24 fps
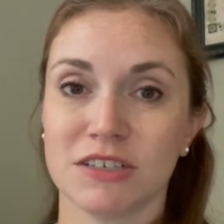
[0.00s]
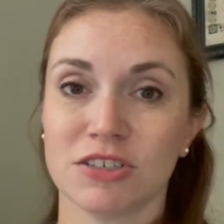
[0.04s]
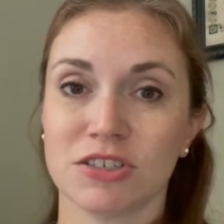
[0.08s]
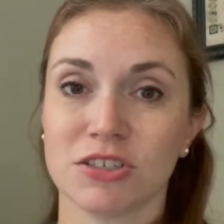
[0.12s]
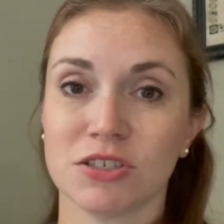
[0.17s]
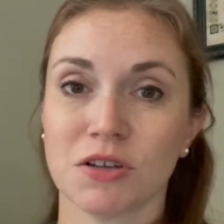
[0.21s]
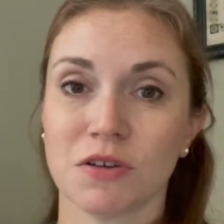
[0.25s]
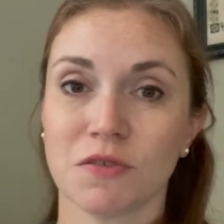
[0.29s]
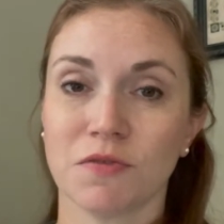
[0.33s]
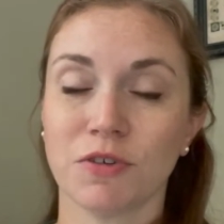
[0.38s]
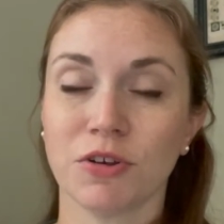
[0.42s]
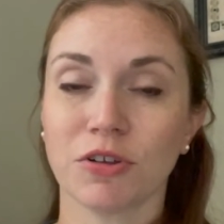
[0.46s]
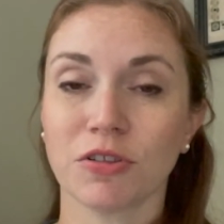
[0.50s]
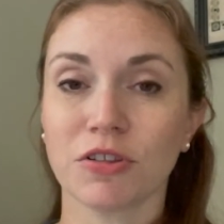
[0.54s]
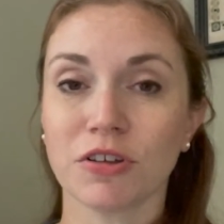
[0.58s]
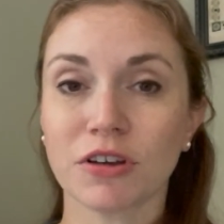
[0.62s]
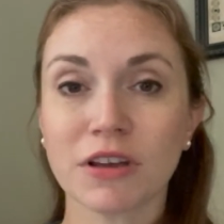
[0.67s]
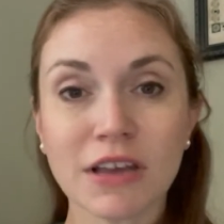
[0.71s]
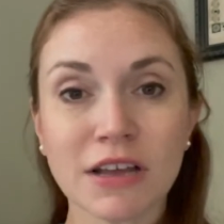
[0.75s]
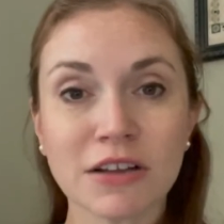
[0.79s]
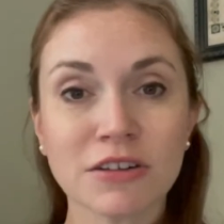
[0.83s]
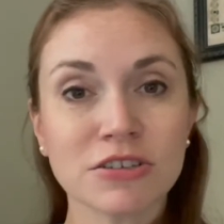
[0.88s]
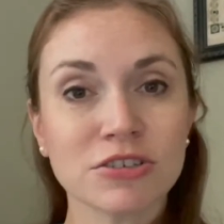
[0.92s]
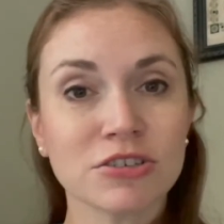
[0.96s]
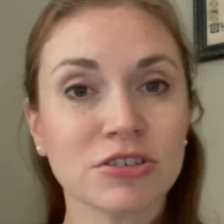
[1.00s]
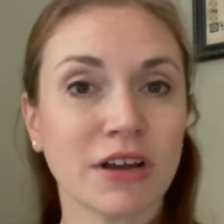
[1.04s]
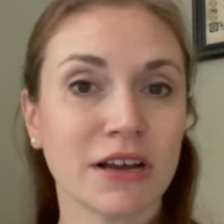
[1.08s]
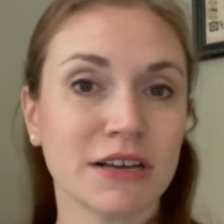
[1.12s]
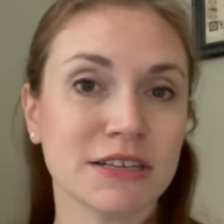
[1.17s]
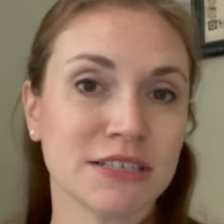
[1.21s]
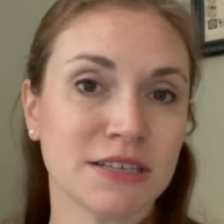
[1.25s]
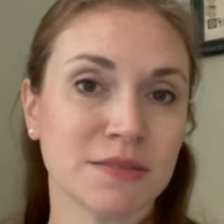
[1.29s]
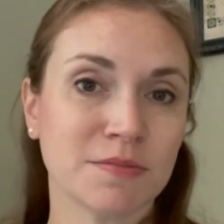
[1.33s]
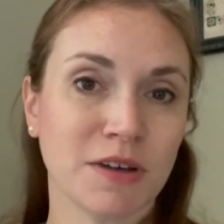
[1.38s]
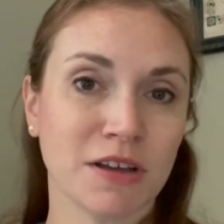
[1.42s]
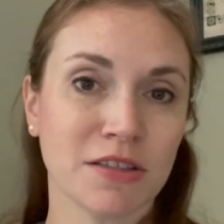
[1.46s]
So if you're looking to try
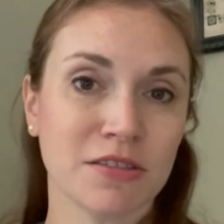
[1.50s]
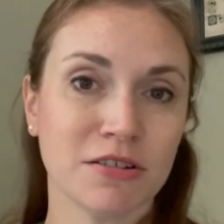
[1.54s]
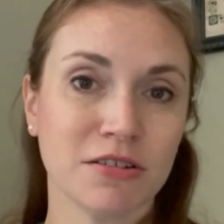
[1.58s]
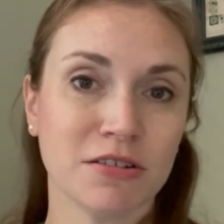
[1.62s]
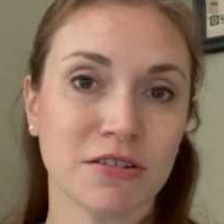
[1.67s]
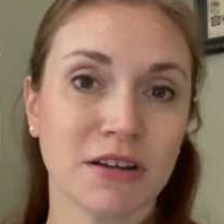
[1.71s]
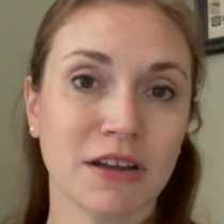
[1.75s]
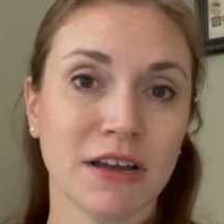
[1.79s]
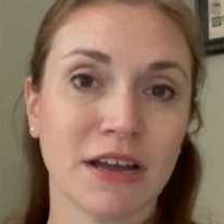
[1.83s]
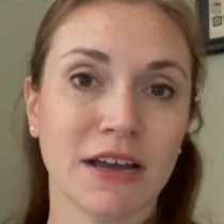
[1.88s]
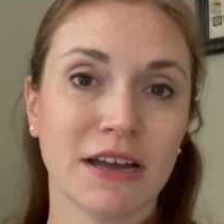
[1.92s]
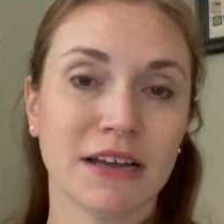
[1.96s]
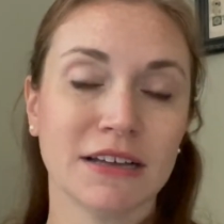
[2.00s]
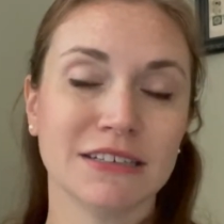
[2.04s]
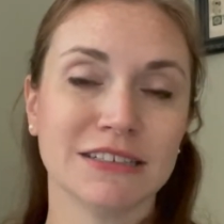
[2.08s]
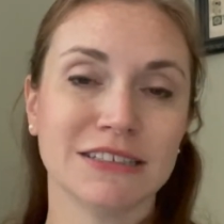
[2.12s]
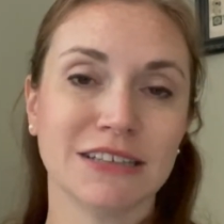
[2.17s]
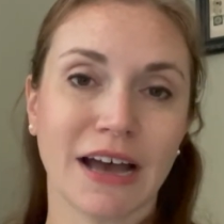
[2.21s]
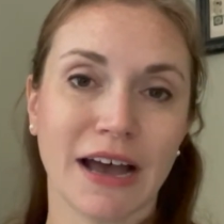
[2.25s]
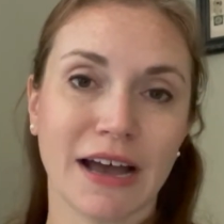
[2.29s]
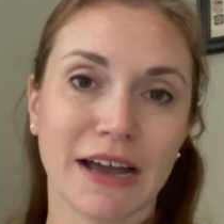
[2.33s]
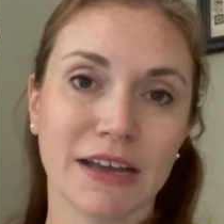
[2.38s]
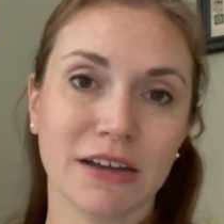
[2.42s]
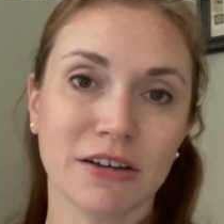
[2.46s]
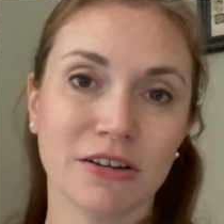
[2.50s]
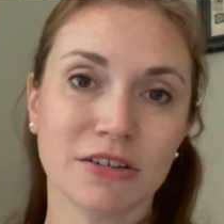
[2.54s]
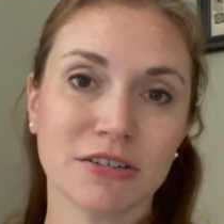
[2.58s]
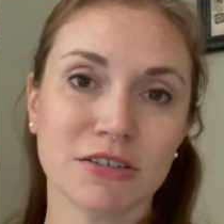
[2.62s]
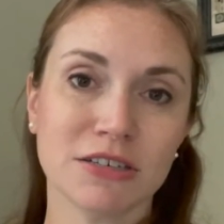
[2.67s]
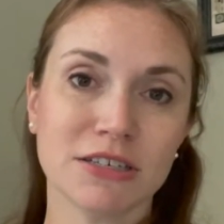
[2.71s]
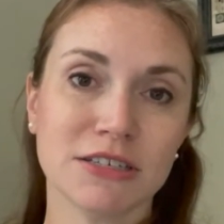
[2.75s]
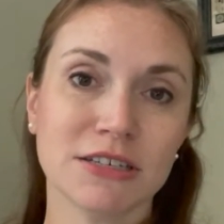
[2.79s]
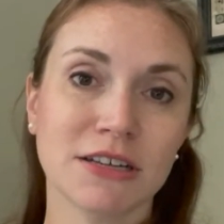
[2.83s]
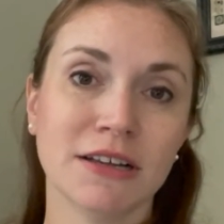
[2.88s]
some other dyers,